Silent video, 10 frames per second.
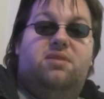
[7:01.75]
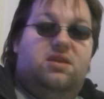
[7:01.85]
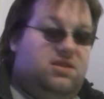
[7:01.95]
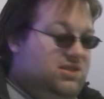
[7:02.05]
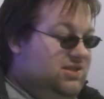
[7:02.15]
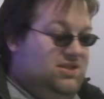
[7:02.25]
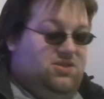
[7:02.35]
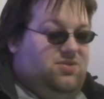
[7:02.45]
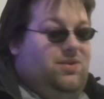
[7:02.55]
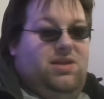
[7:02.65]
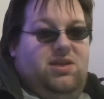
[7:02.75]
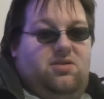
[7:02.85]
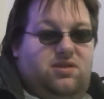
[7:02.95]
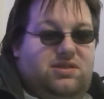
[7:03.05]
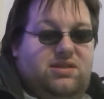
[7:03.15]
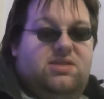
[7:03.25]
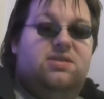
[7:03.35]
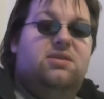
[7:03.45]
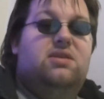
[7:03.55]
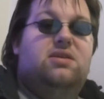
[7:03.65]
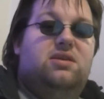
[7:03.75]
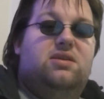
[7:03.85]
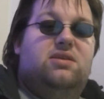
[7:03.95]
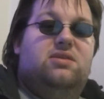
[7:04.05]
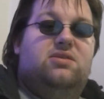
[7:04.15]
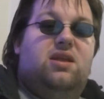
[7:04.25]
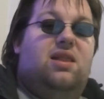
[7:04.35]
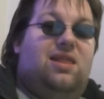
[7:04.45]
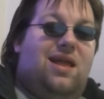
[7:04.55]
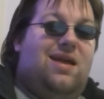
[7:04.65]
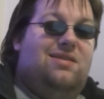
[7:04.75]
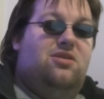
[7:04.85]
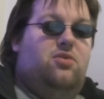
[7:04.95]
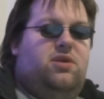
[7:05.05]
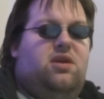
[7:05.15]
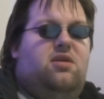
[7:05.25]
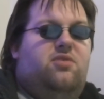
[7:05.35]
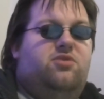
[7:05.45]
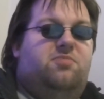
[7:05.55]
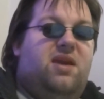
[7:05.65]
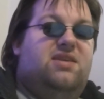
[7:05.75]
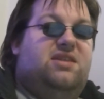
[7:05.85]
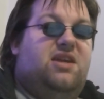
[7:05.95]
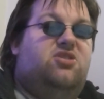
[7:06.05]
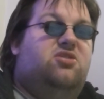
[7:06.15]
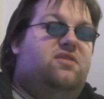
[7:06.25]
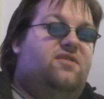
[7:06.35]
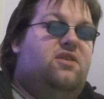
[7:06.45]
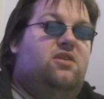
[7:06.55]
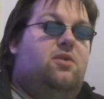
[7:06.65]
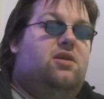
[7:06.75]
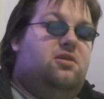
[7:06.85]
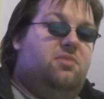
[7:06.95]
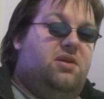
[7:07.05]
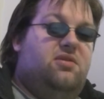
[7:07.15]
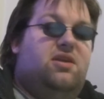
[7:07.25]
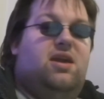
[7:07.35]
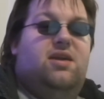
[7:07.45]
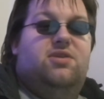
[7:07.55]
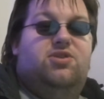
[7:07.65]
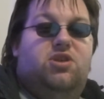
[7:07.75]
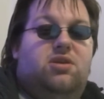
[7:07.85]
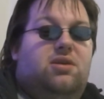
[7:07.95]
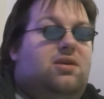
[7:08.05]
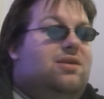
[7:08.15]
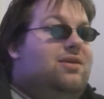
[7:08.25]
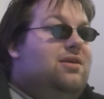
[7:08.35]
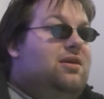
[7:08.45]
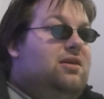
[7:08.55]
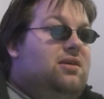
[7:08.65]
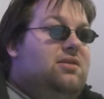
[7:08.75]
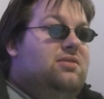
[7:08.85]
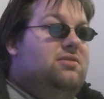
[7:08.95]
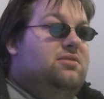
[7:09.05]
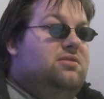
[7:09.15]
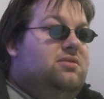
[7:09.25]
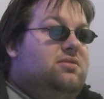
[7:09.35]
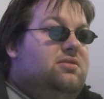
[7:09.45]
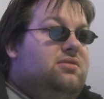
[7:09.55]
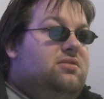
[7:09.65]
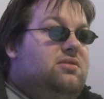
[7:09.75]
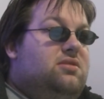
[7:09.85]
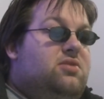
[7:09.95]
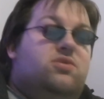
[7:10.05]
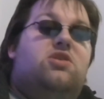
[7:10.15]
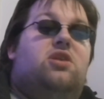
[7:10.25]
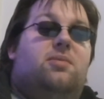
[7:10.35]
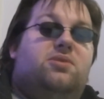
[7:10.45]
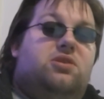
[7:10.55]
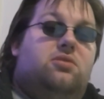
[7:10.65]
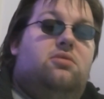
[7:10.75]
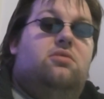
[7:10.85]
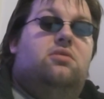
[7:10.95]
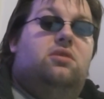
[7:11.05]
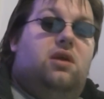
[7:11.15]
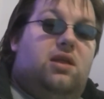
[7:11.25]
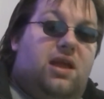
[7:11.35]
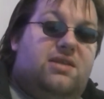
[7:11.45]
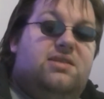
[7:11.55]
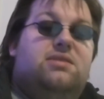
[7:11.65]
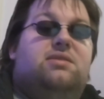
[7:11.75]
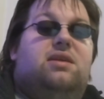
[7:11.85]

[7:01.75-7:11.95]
because there's really, there's not a lot going on. It was paced actually fairly well compared to The Cage. It was a good episode. I liked it.